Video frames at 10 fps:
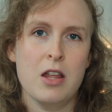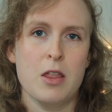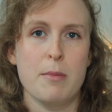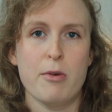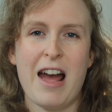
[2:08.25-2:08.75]

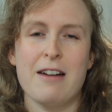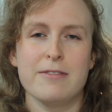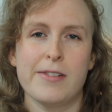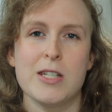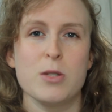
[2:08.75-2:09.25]
the breath
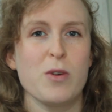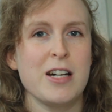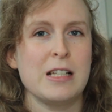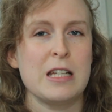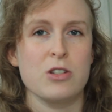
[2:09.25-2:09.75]
as
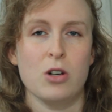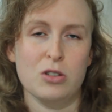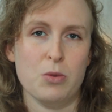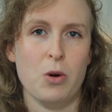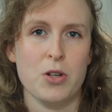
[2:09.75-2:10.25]
well as
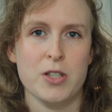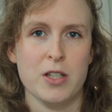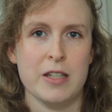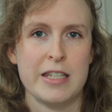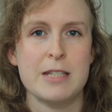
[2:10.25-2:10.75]
cold
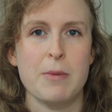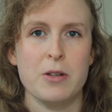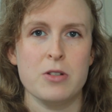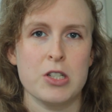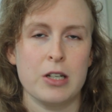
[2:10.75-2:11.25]
water
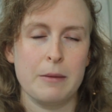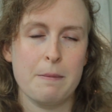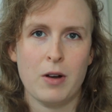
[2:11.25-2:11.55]
exposure.